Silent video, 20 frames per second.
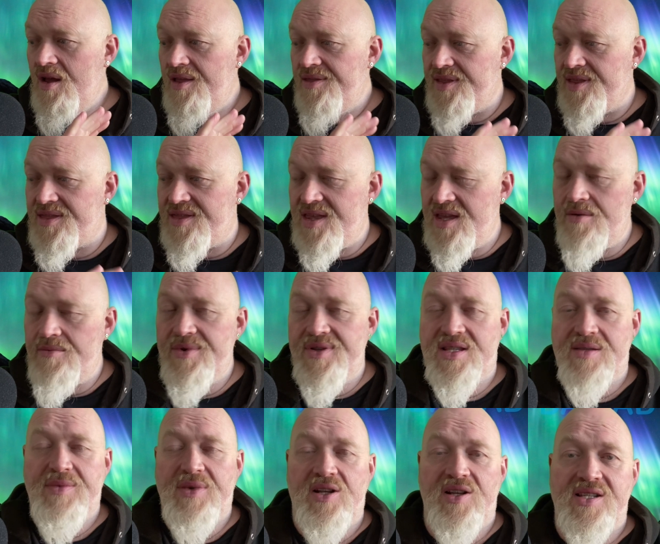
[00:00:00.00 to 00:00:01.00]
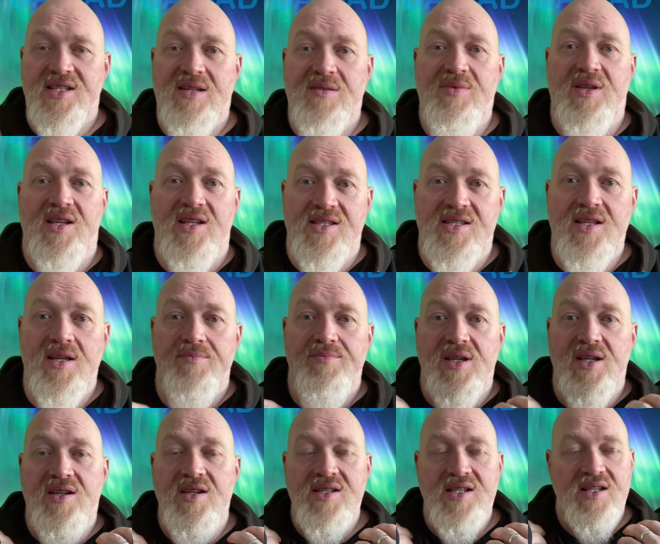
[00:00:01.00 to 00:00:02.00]
The thing with something like stimming is that
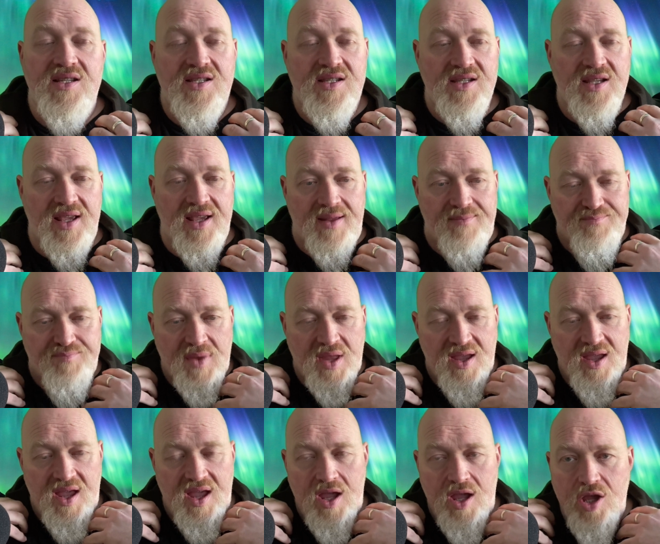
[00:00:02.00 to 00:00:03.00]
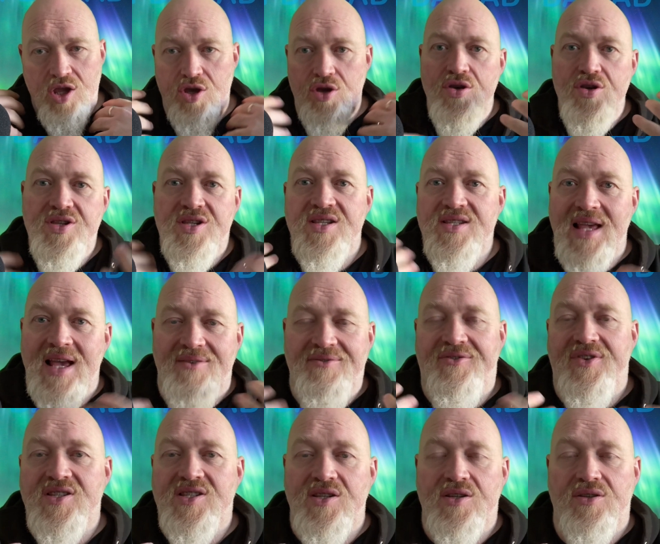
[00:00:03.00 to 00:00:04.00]
because it's it uses that
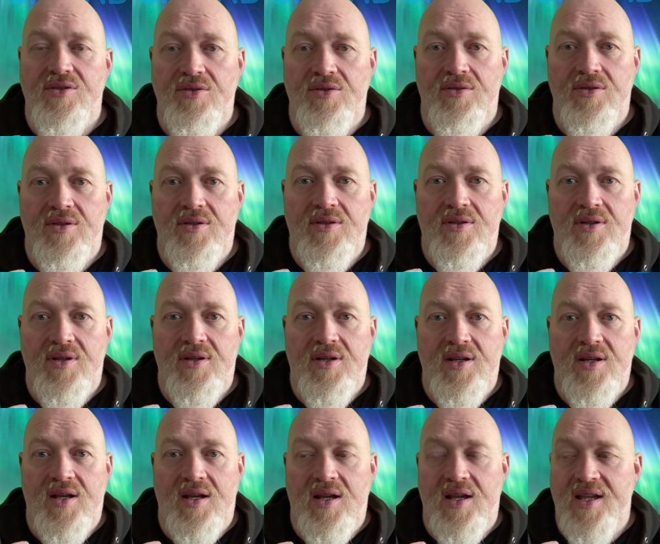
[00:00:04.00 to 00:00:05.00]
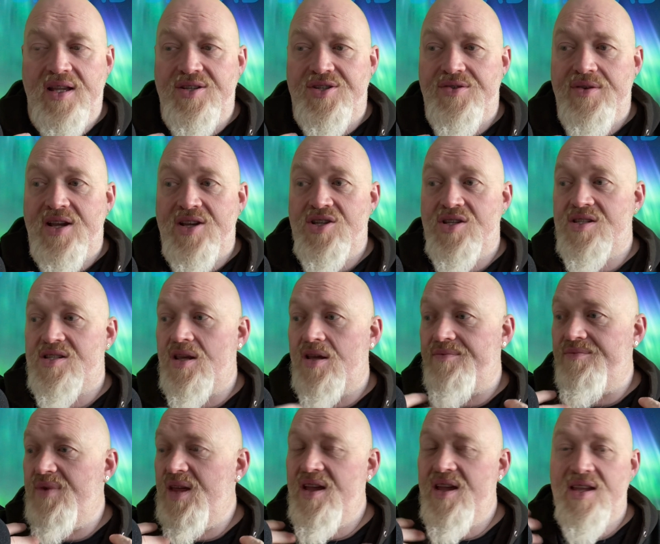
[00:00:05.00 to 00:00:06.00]
physical uh, interaction,
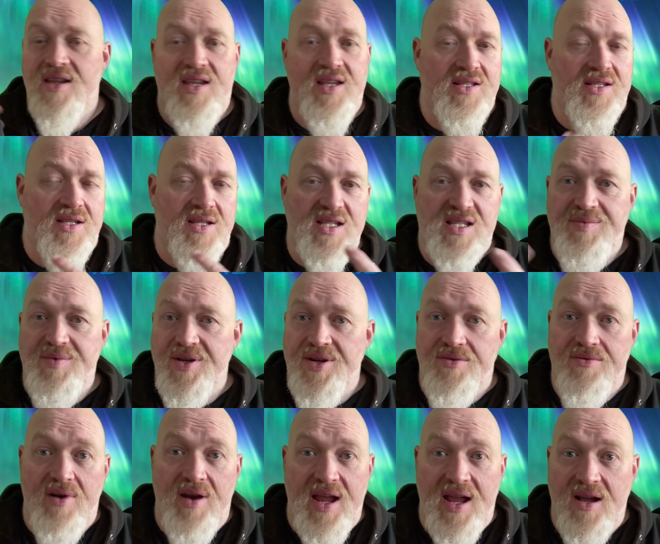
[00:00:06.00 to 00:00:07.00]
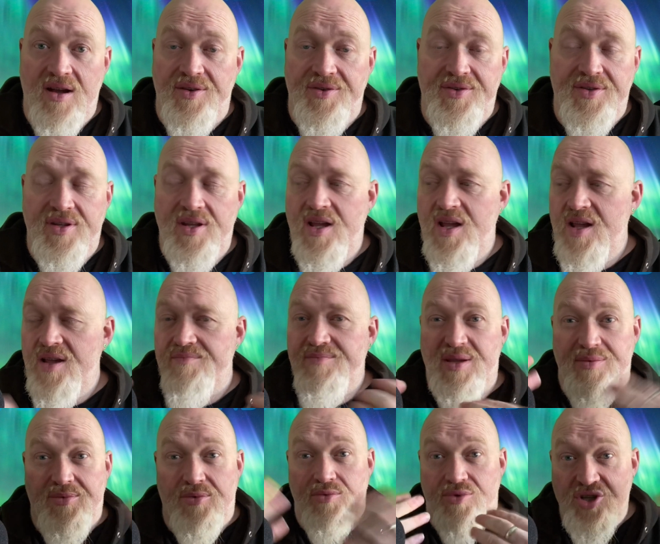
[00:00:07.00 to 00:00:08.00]
so kids can spin around,
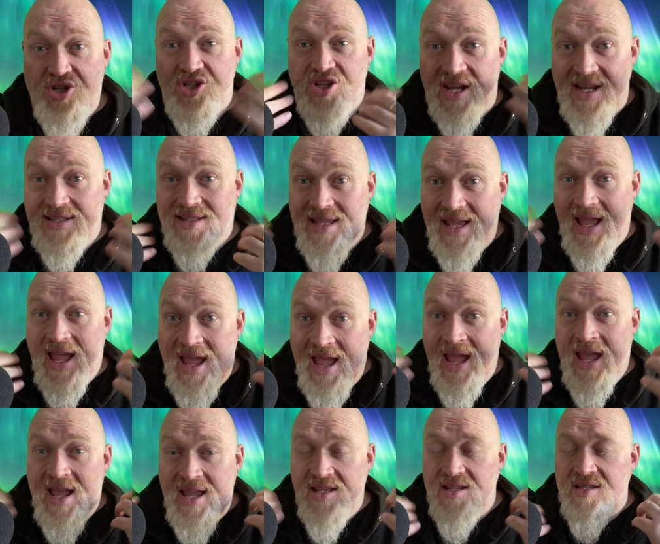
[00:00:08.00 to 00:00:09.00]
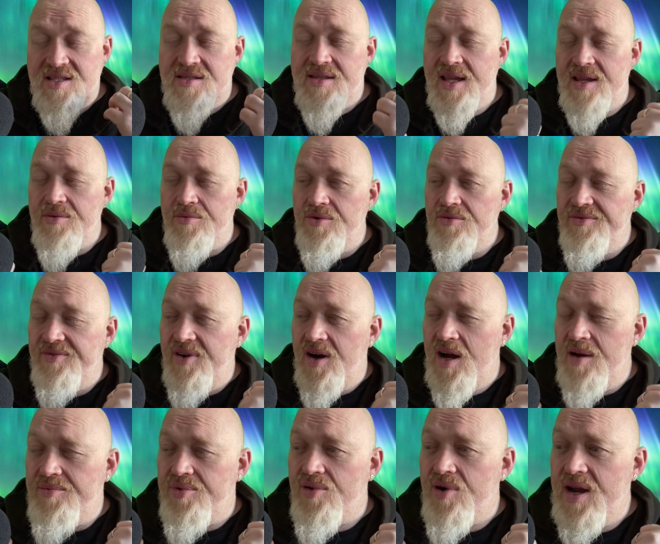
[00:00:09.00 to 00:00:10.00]
people will shake their hands, they will
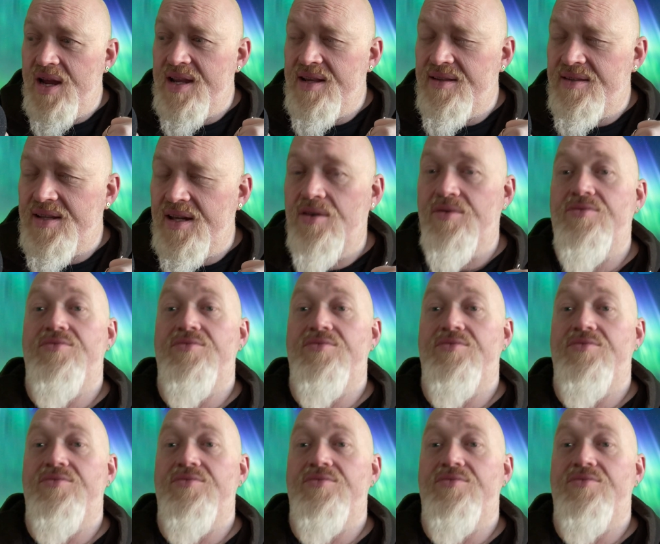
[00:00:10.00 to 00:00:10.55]
vibrate, they'll